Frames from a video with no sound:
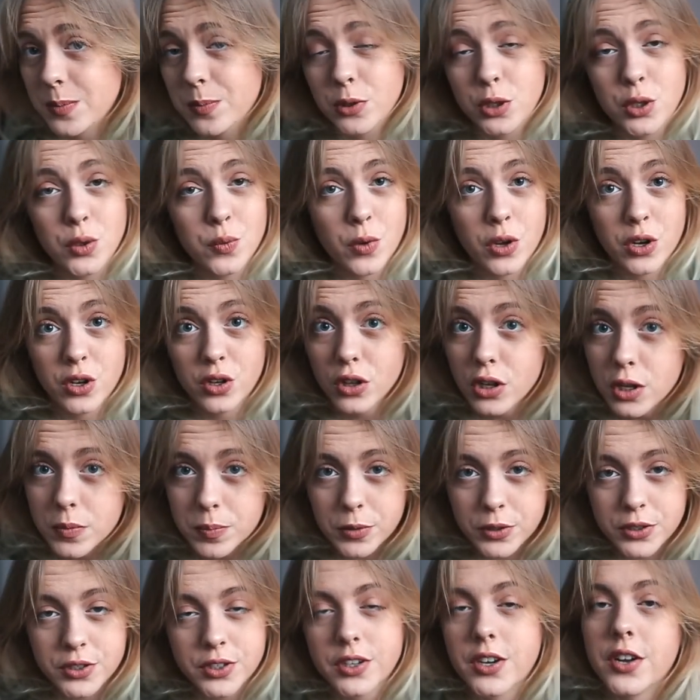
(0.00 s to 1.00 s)
but you want to look
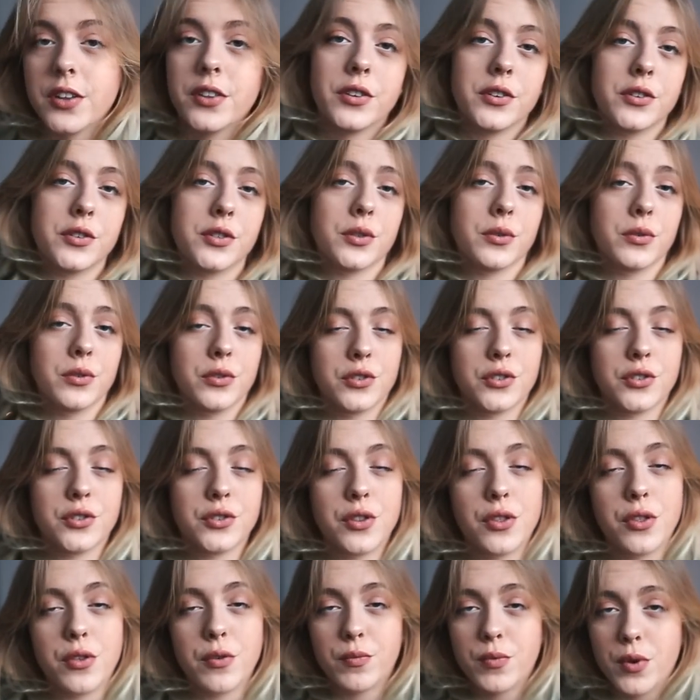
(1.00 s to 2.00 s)
put together, so you
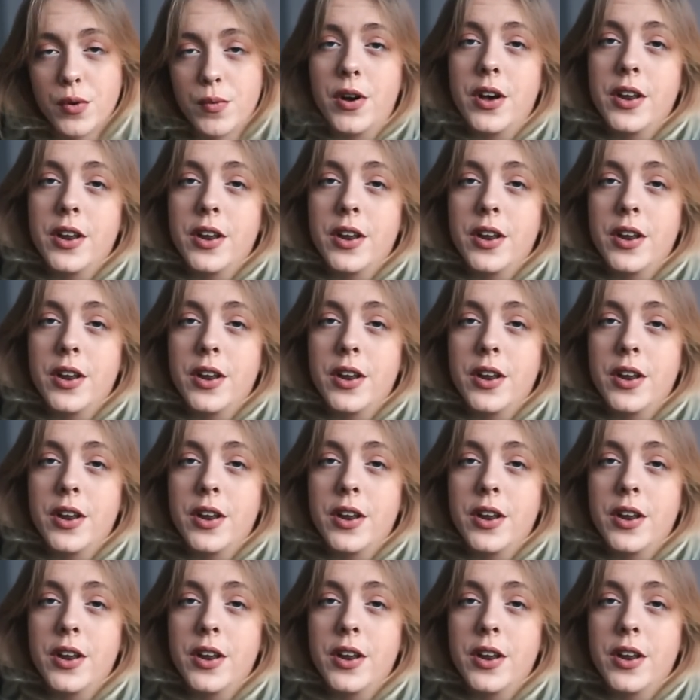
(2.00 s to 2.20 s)
just throw